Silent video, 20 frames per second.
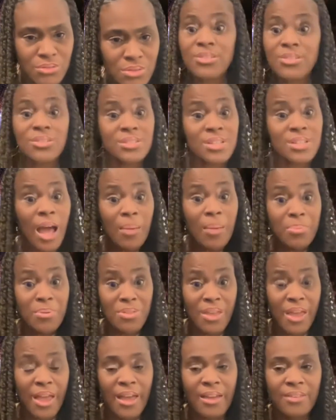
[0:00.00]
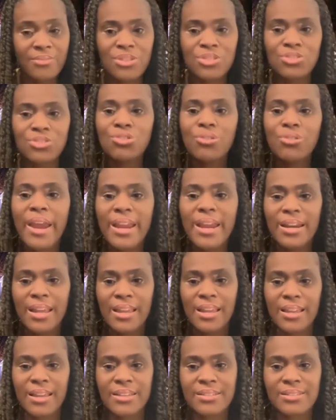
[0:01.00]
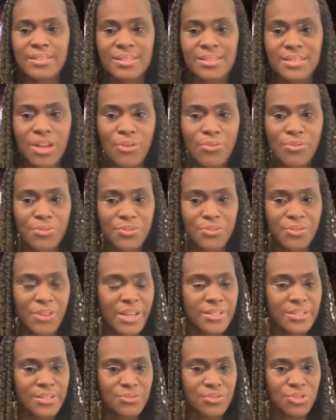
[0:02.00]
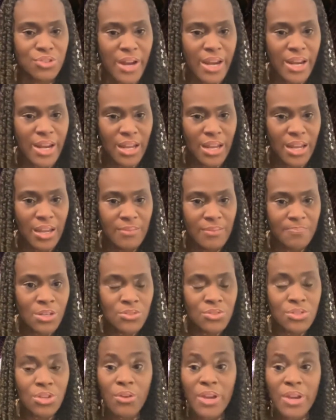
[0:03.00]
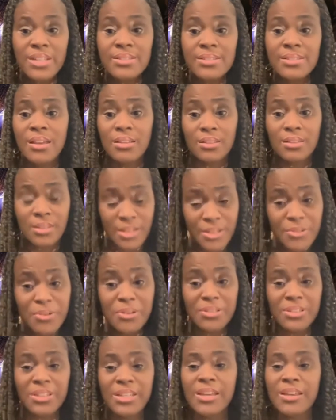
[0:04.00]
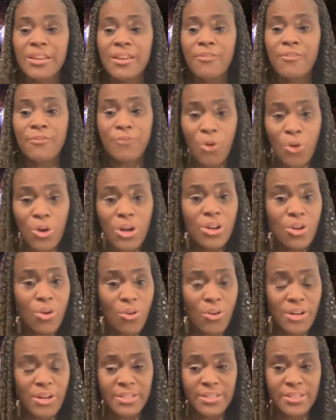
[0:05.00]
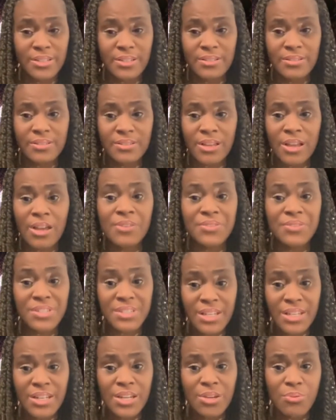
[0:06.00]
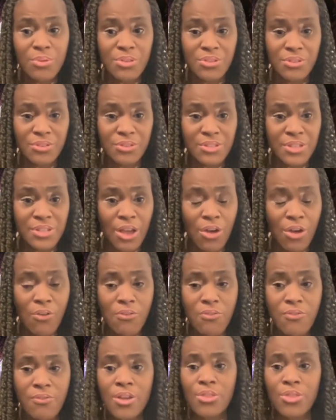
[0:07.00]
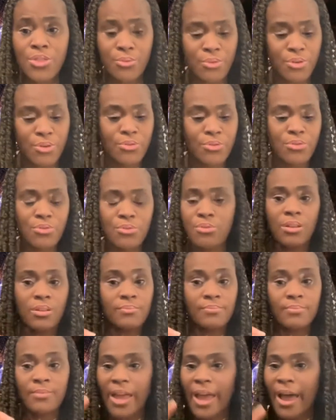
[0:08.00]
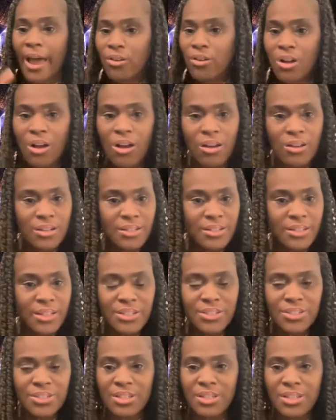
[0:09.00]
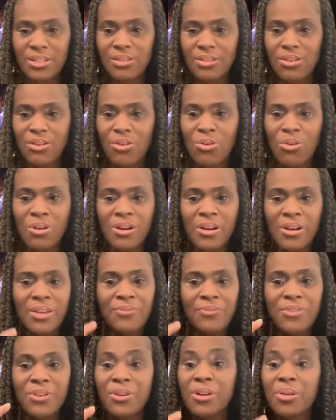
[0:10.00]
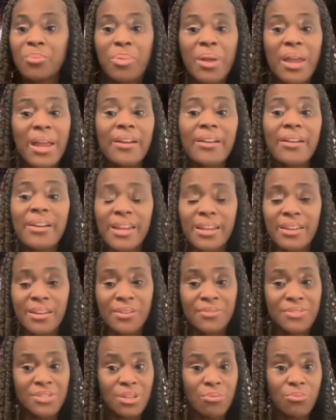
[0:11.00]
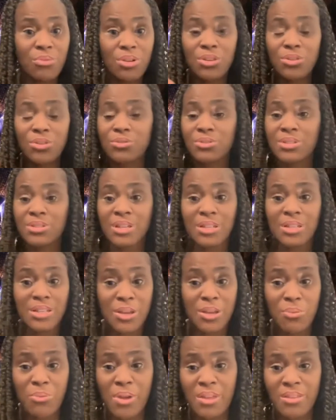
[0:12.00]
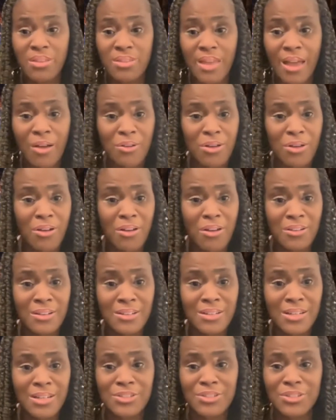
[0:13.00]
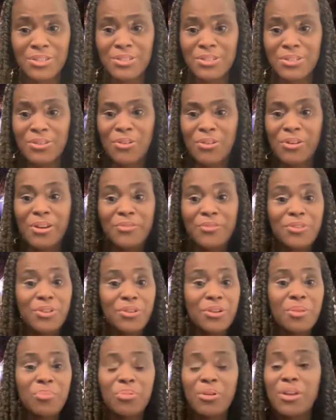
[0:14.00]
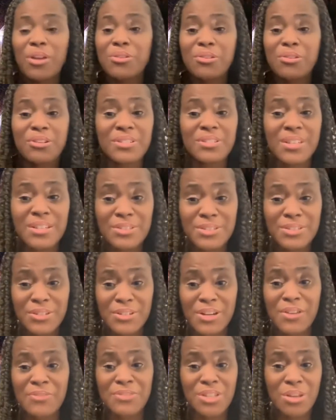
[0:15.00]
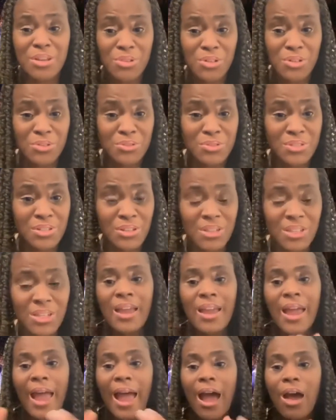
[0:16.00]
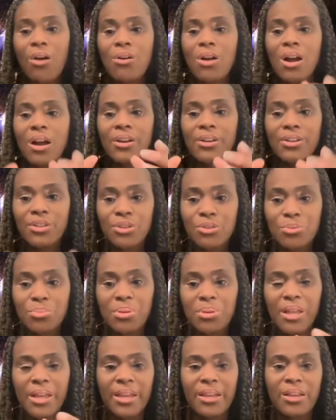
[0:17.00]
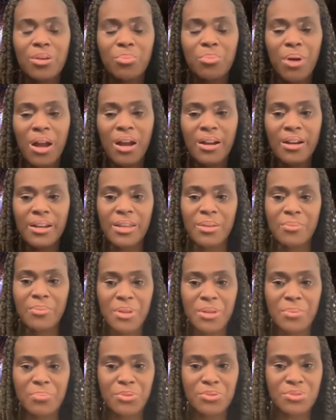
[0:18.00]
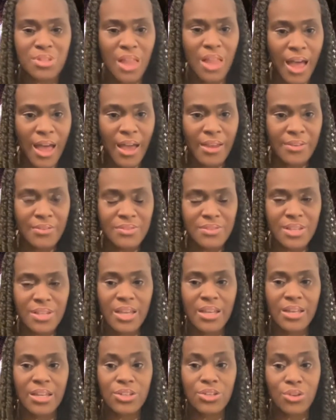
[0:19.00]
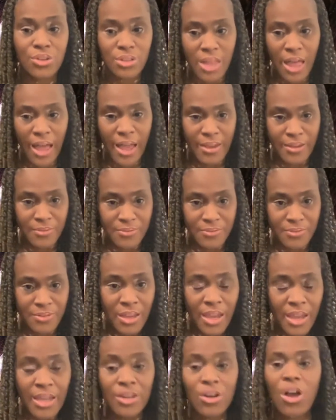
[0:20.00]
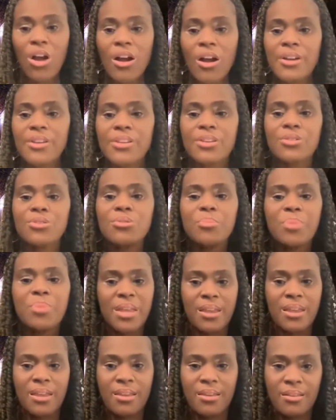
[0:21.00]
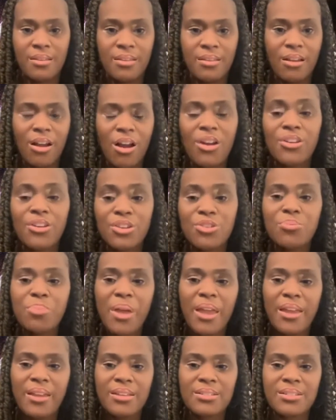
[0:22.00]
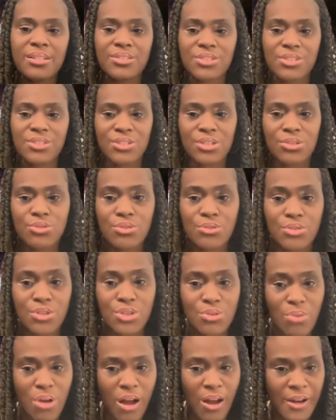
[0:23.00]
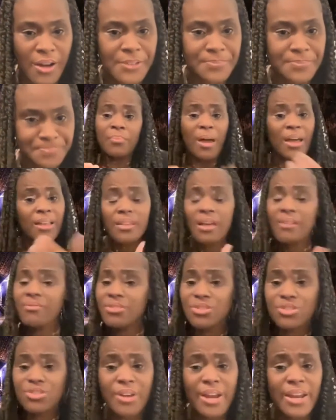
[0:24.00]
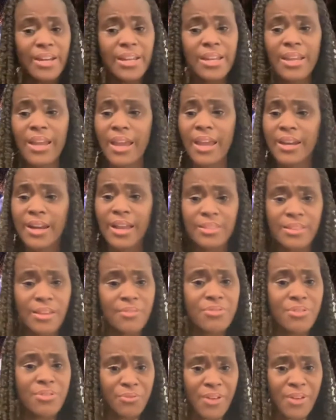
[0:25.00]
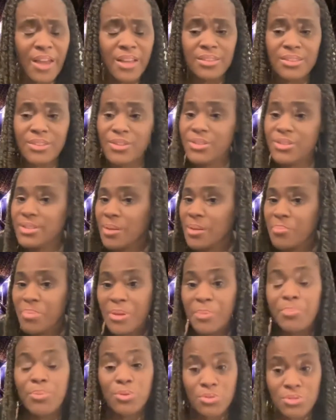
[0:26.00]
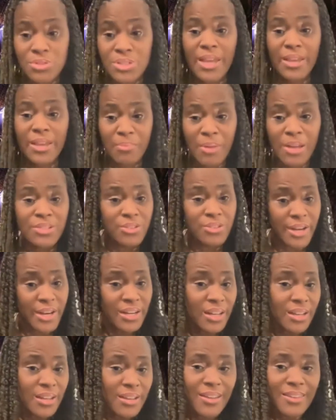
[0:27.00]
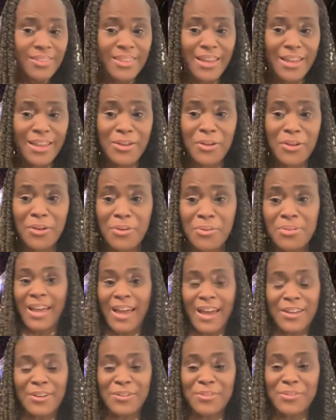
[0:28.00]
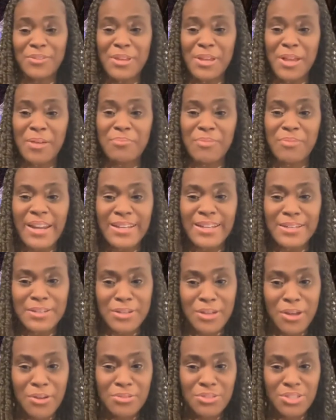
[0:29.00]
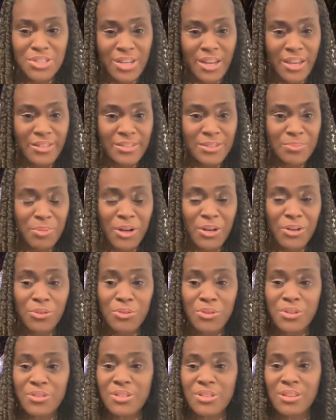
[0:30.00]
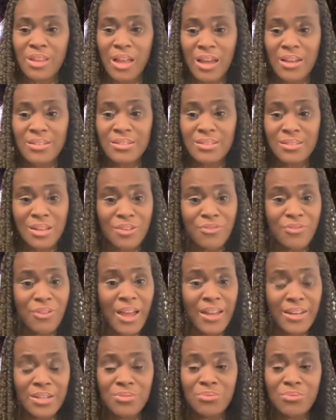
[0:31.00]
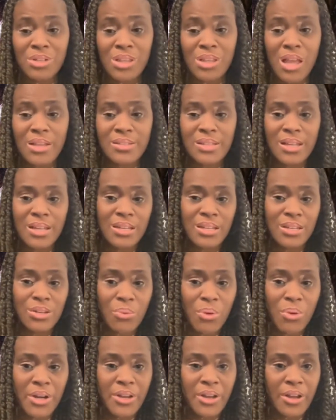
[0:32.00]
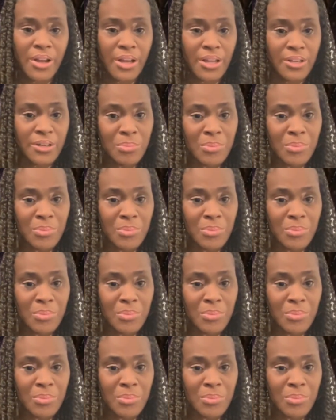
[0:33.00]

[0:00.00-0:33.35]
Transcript: On top of that, the training is a self-reflective training. So it's literally 4 courses of sitting with yourself through alcohol addiction, or if you're a parent of someone who's dealing with alcohol addiction, or if you're a brother or sister of someone who's dealing, how are you playing a part in people's lives and in your life? And are you paying attention to who you are? I love the training, and I love the fact there's some people who take my training and they go, I don't think I'm ready to coach yet, Sparkle. There's a lot of stuff I didn't realize I need to work on.